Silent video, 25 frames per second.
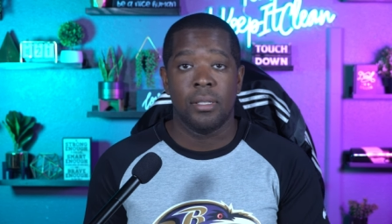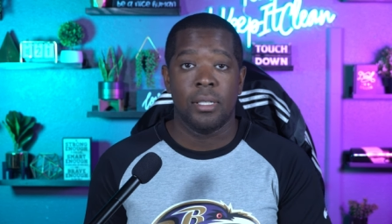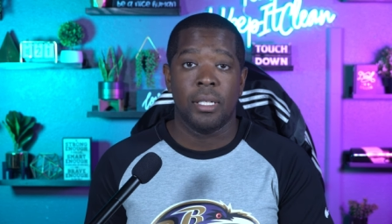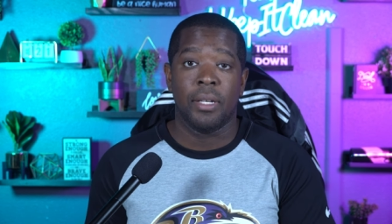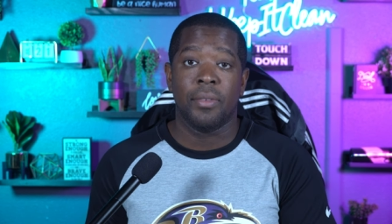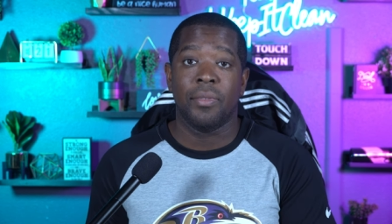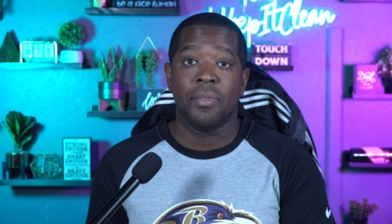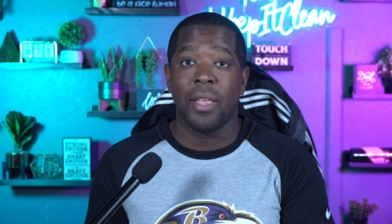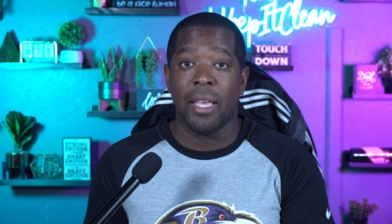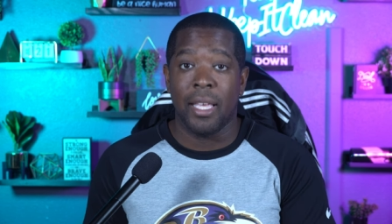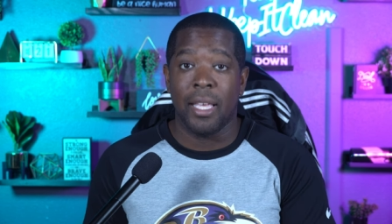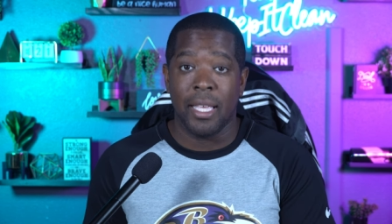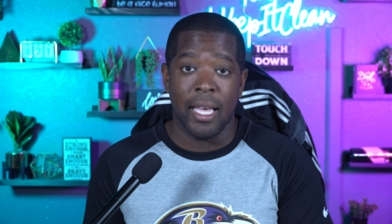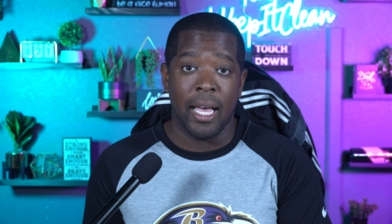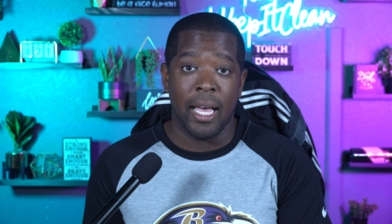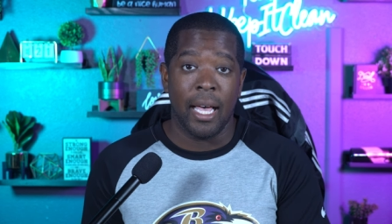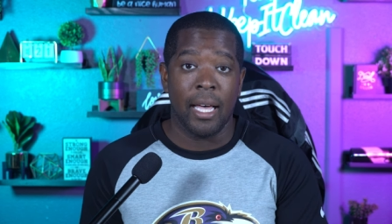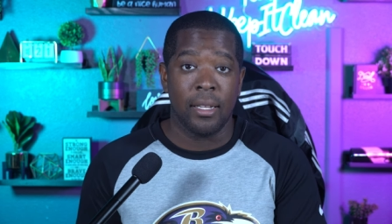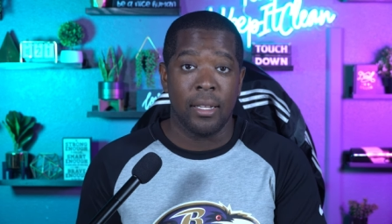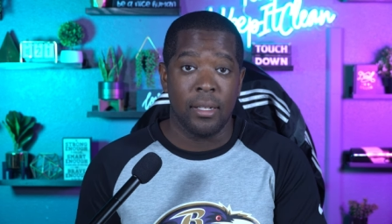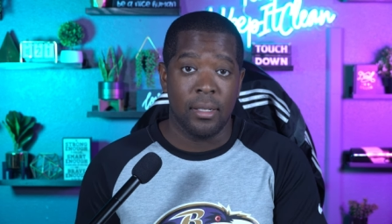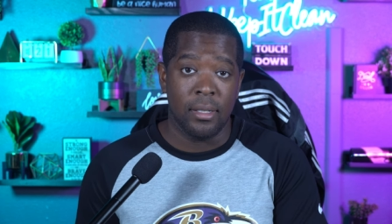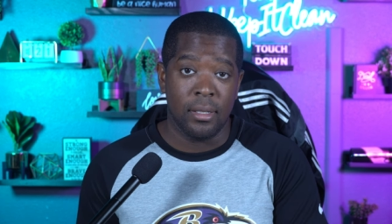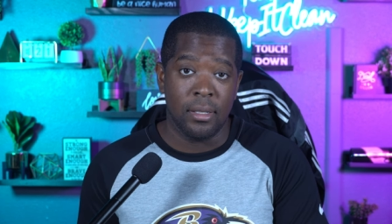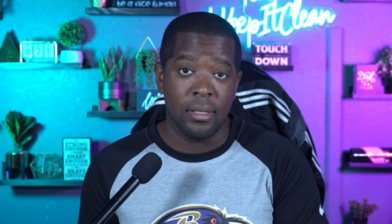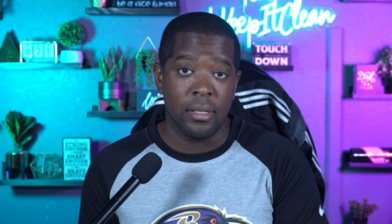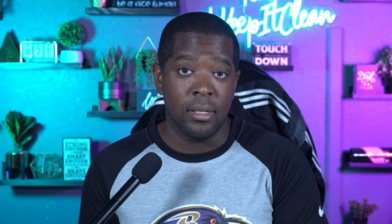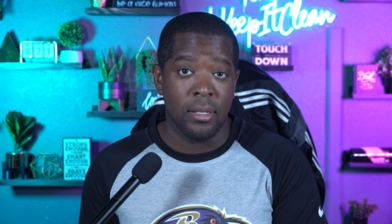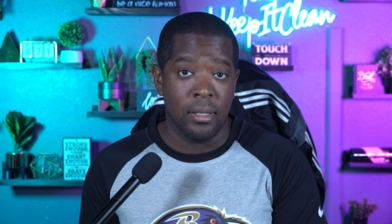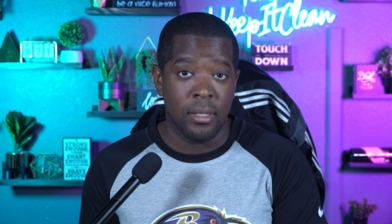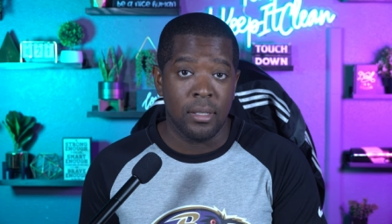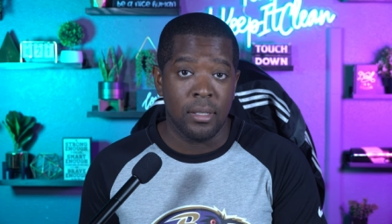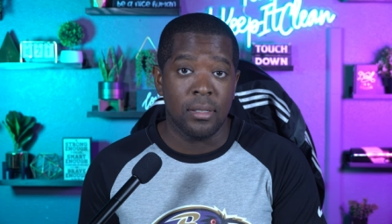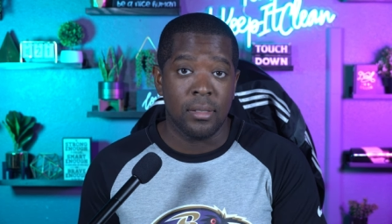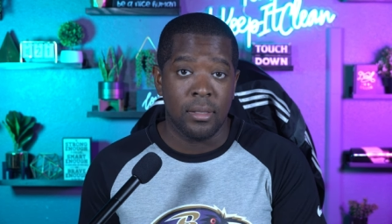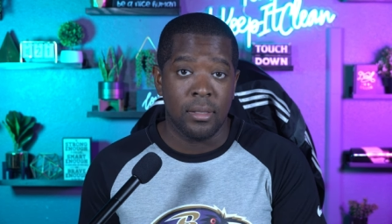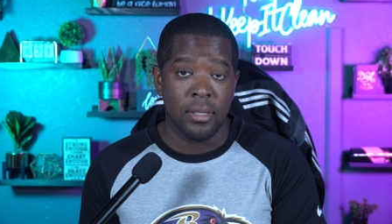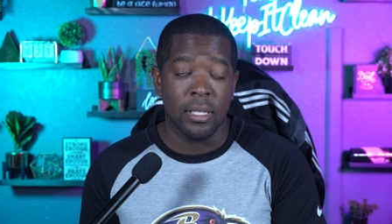if they got a,
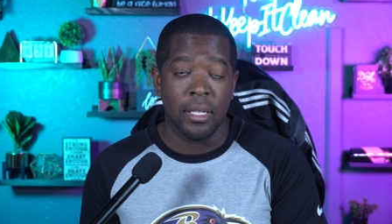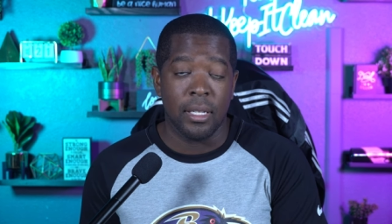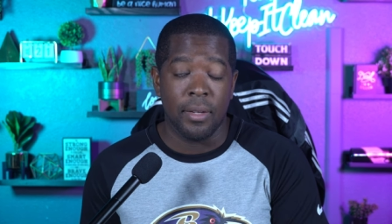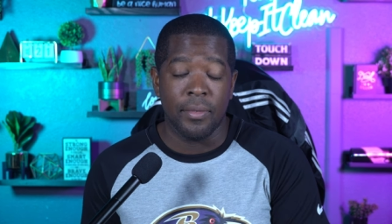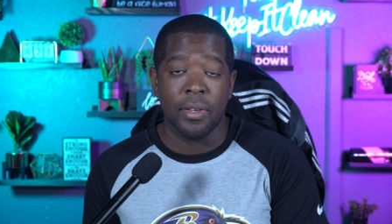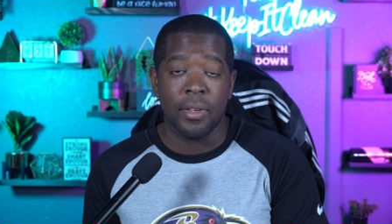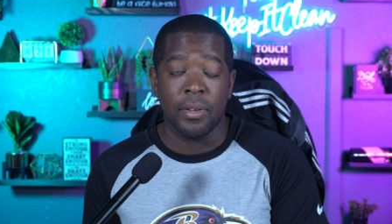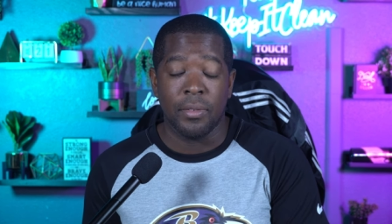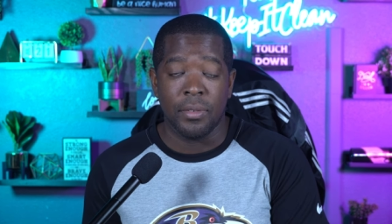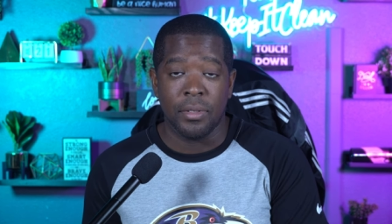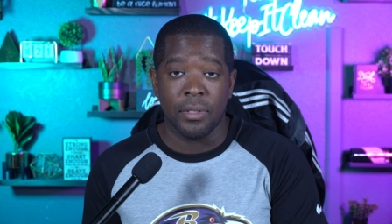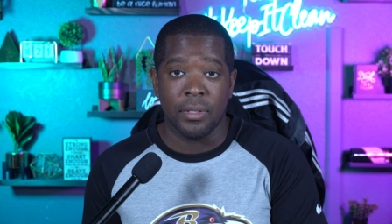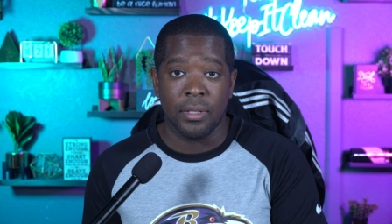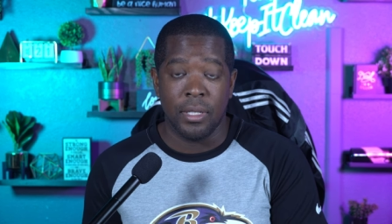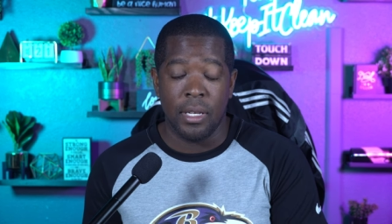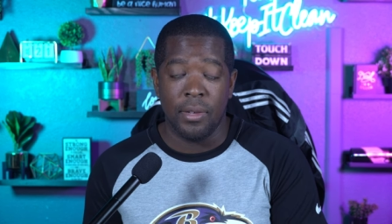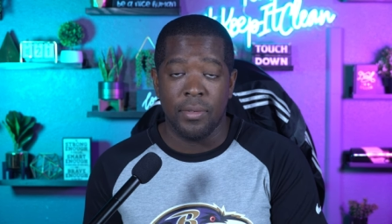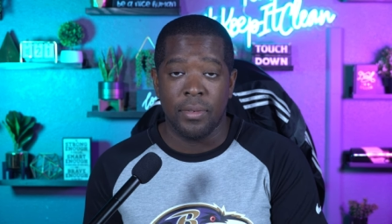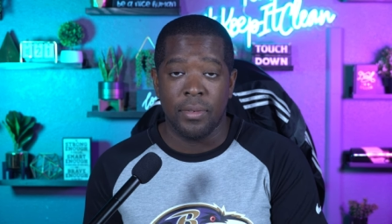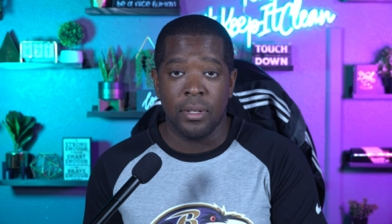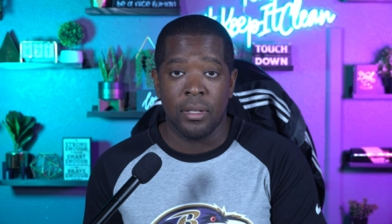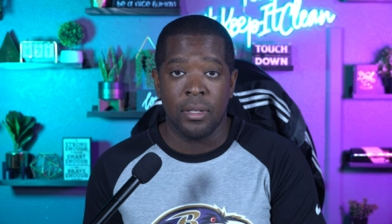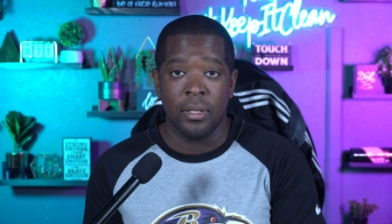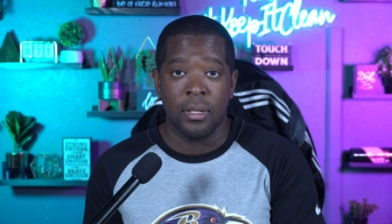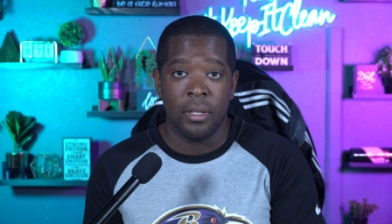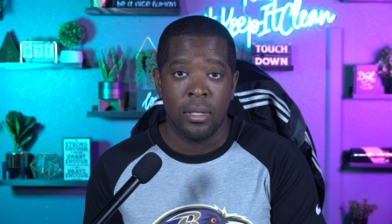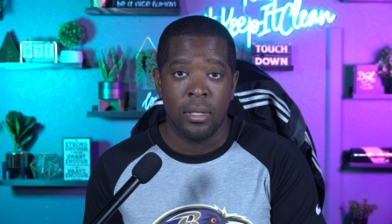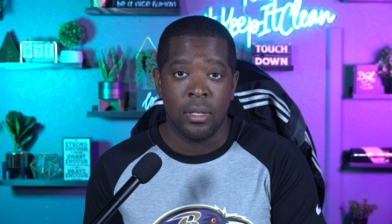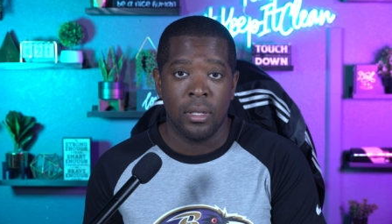a significant receiver